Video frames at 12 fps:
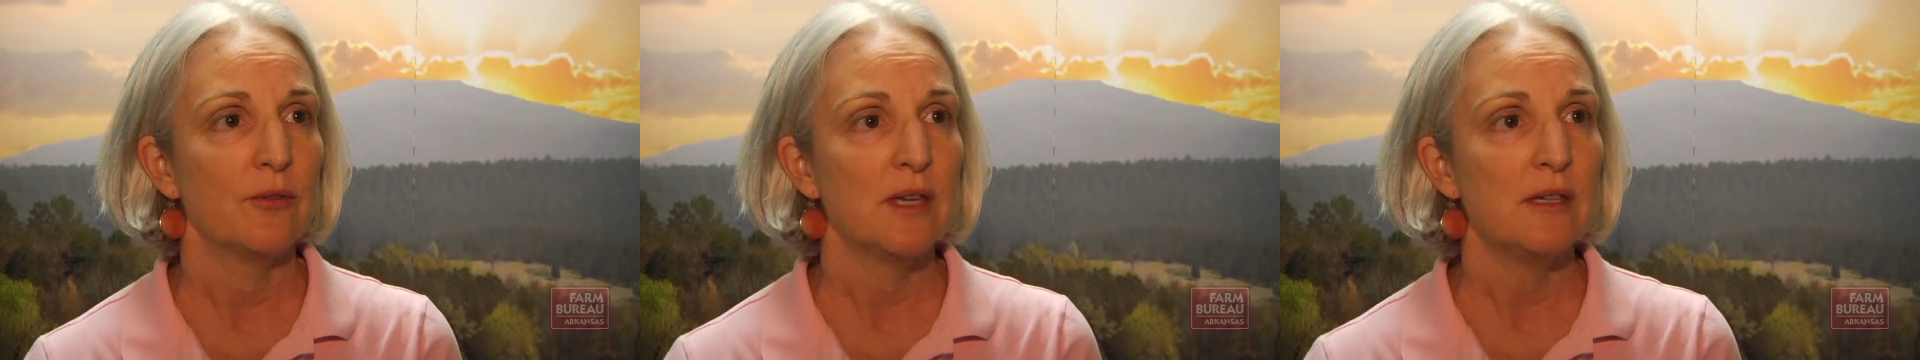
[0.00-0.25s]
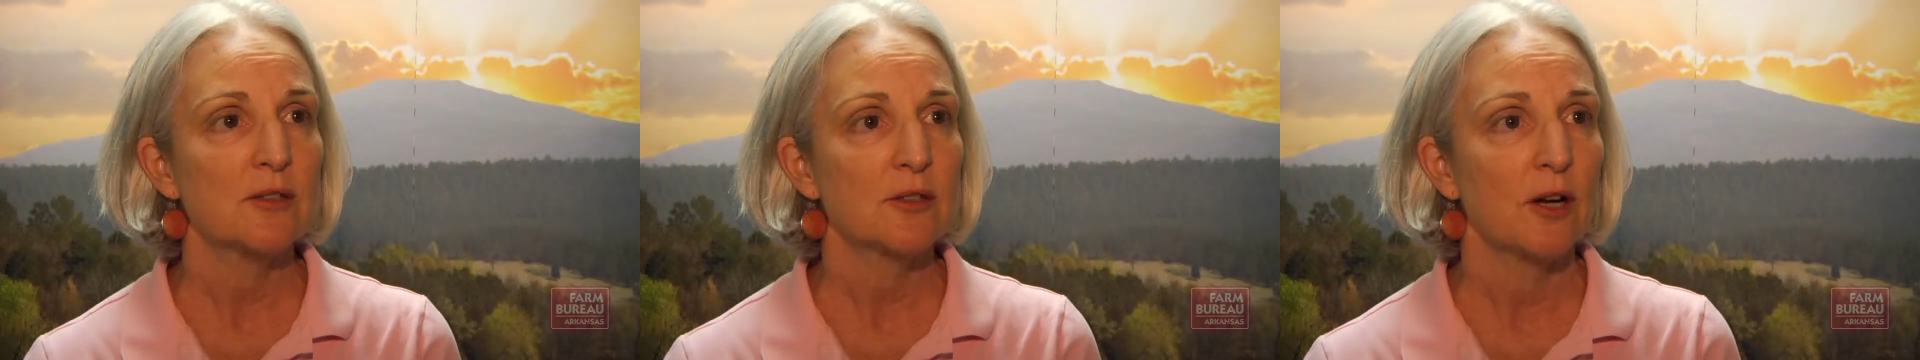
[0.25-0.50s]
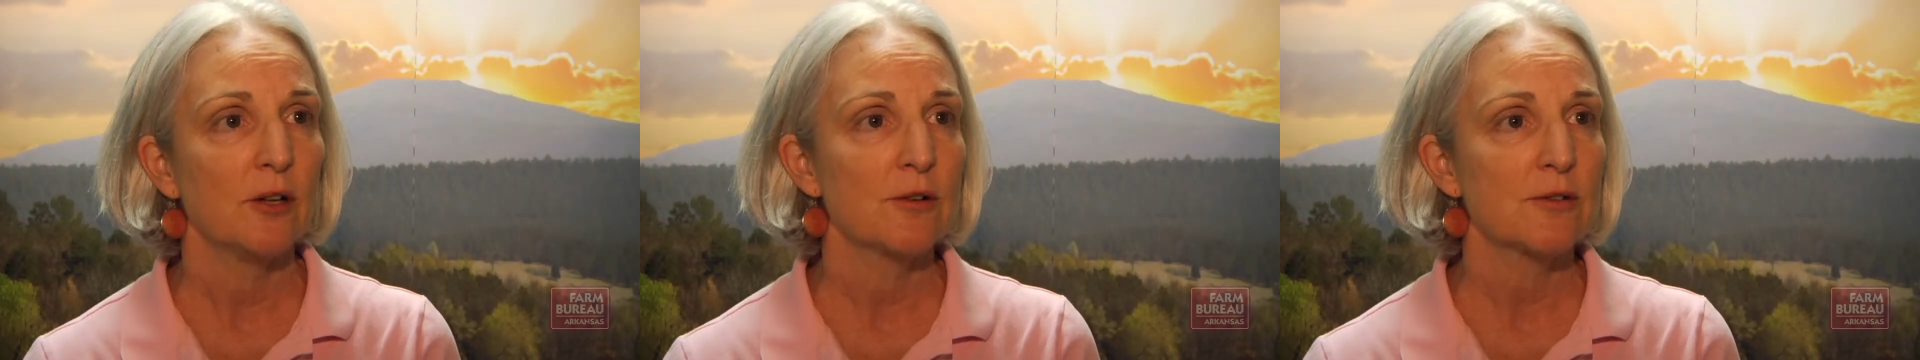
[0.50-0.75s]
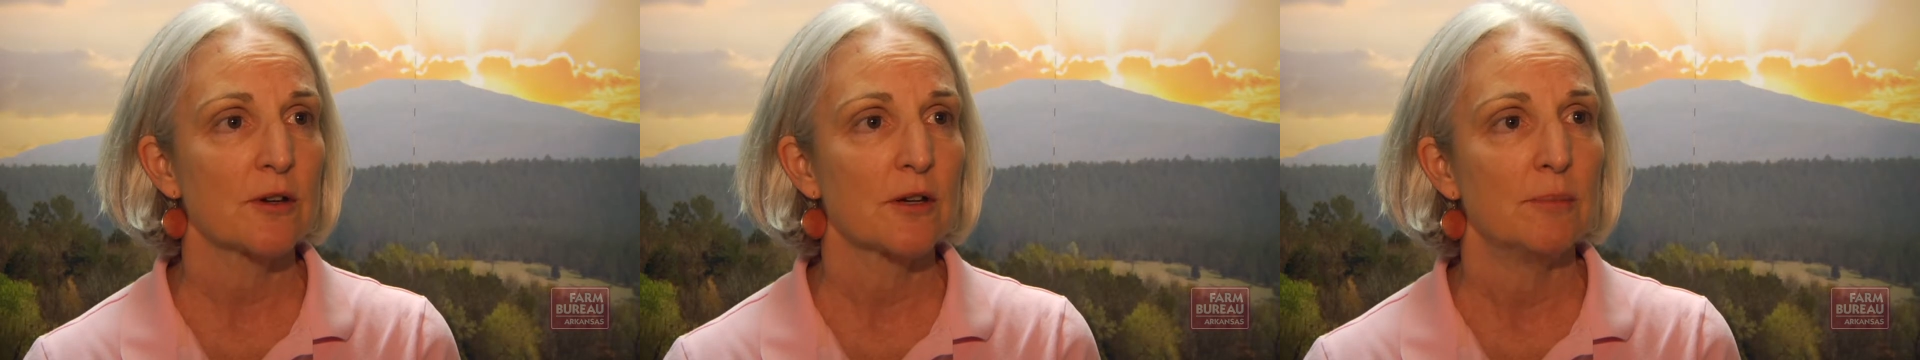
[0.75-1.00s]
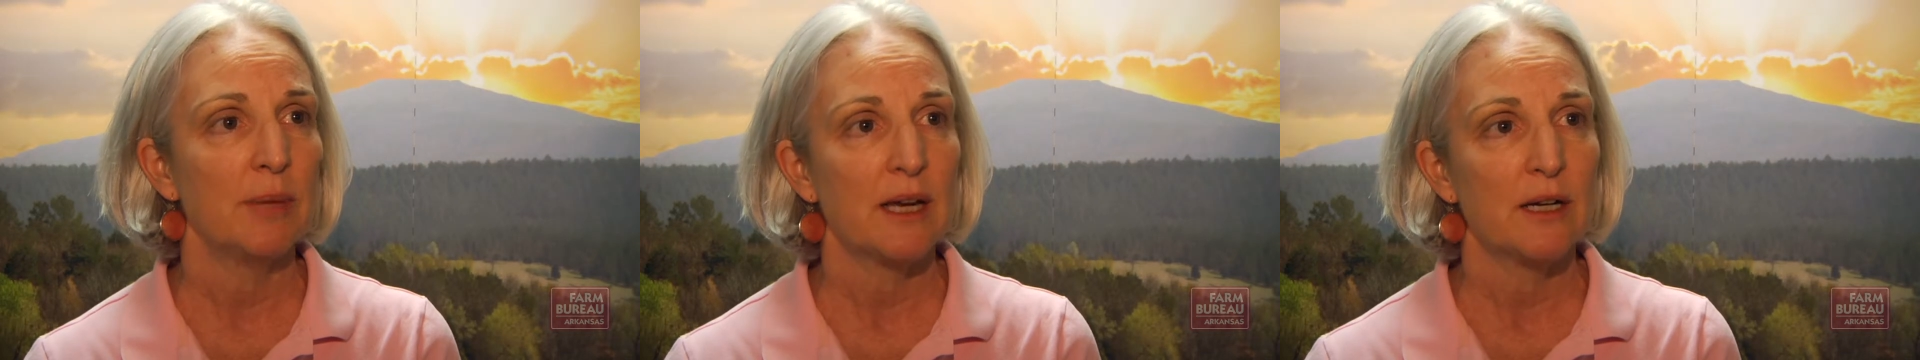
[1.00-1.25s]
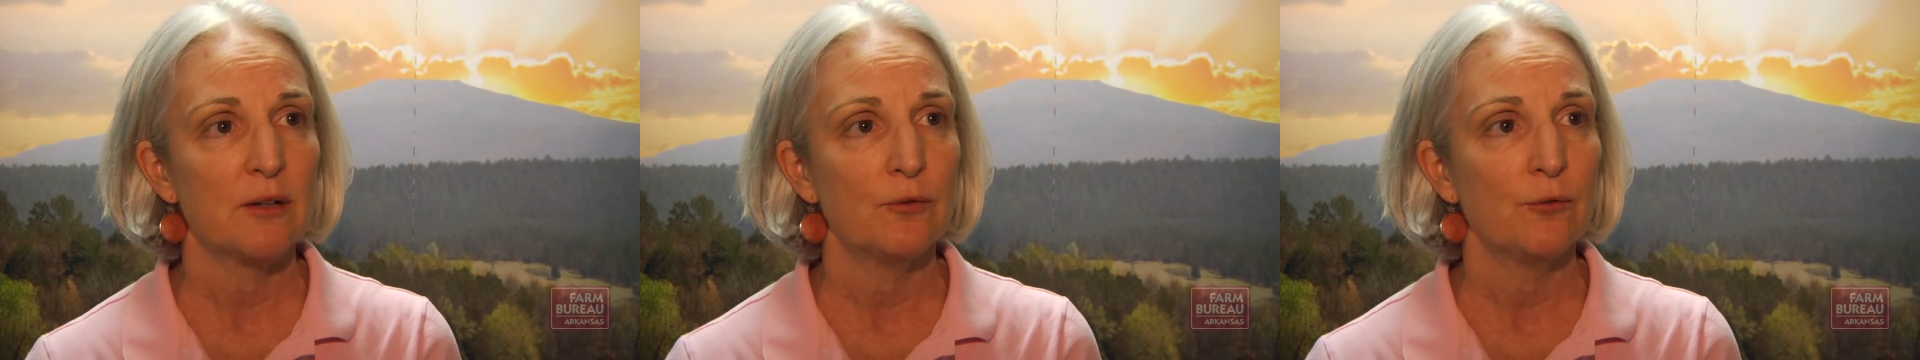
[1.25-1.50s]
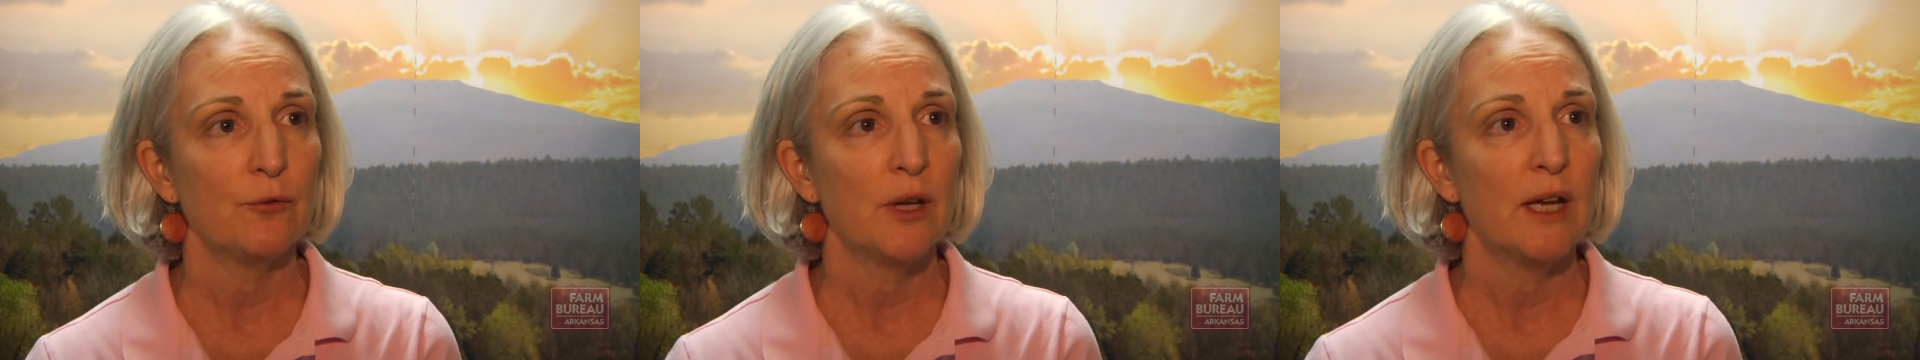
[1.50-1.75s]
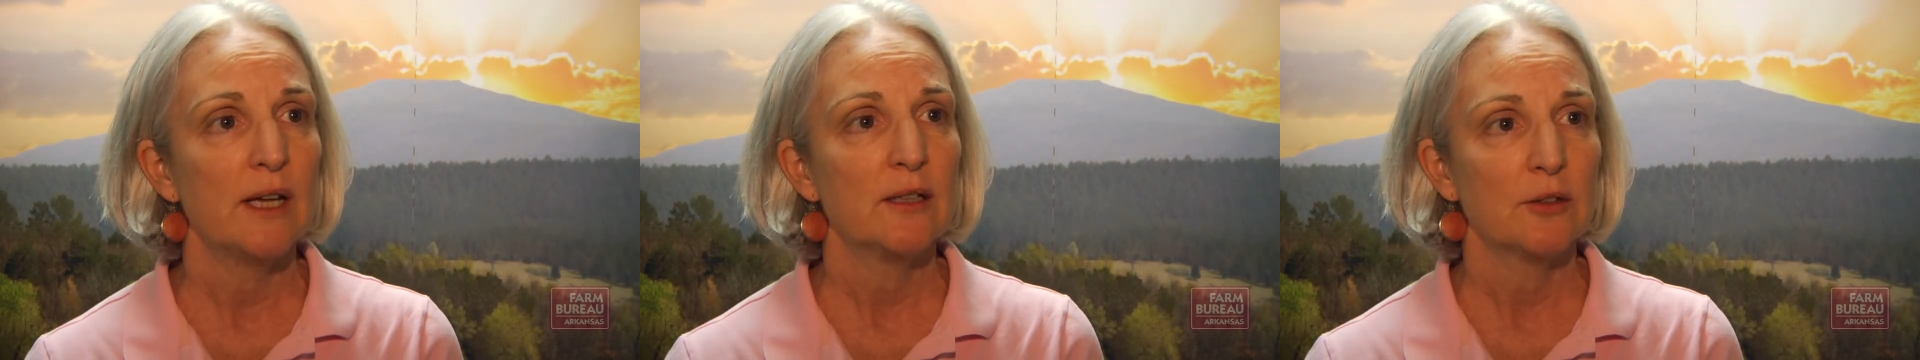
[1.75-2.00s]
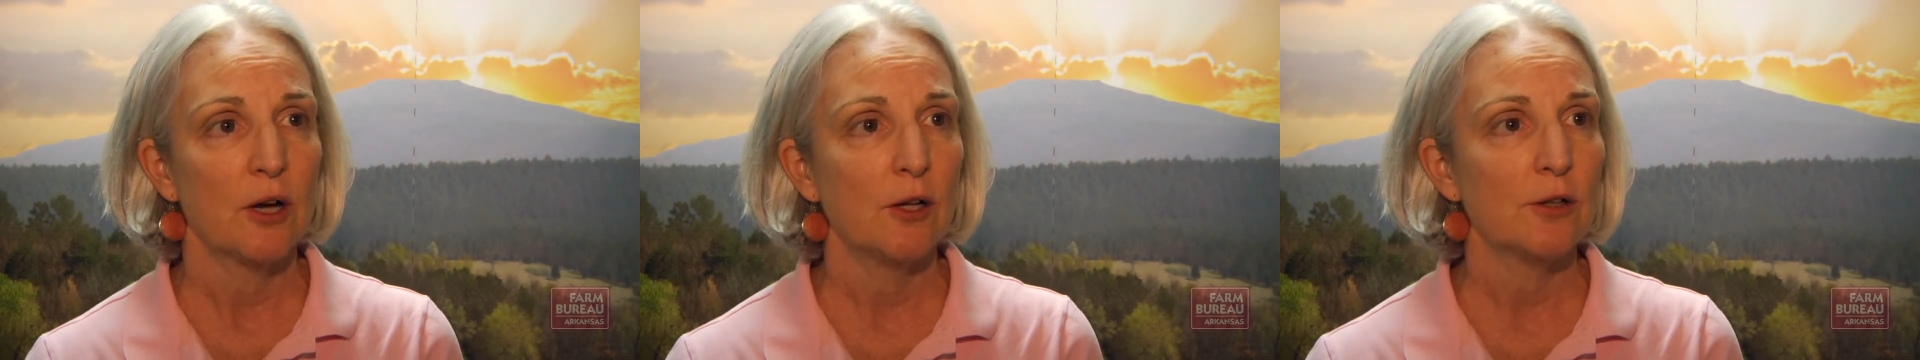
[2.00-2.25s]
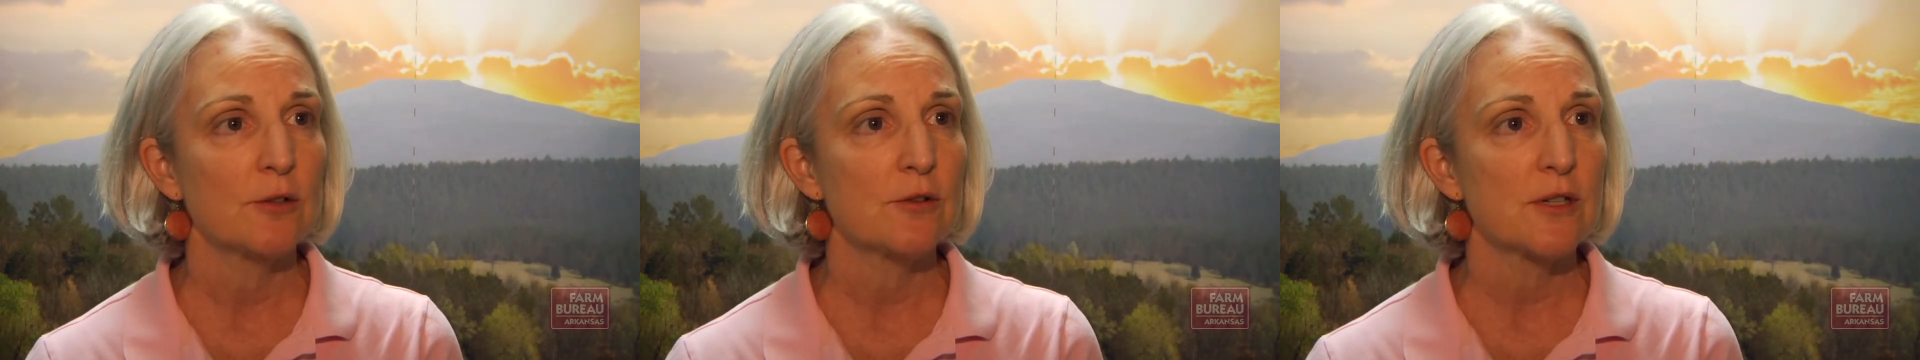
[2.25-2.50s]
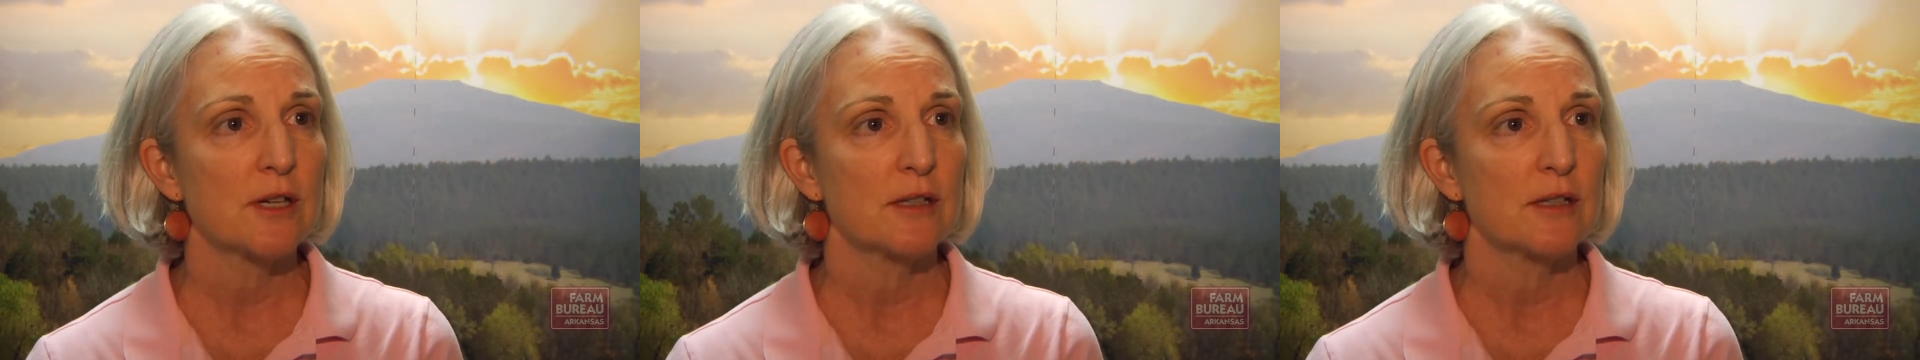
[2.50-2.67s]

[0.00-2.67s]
These dollars are competitive dollars,